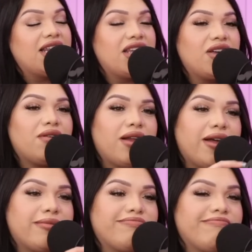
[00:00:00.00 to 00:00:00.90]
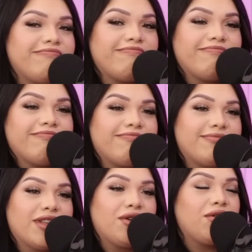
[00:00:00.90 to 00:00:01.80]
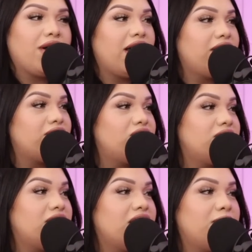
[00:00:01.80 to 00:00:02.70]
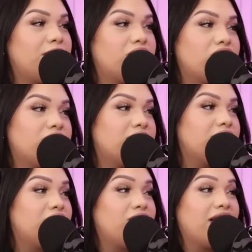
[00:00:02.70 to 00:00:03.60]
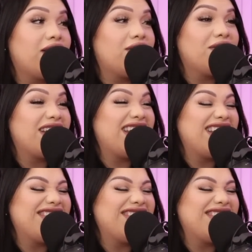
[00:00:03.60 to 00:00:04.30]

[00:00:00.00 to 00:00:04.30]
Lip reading: And then you're like, girl, I had to choose the ugly picture just because you don't like how you look in it.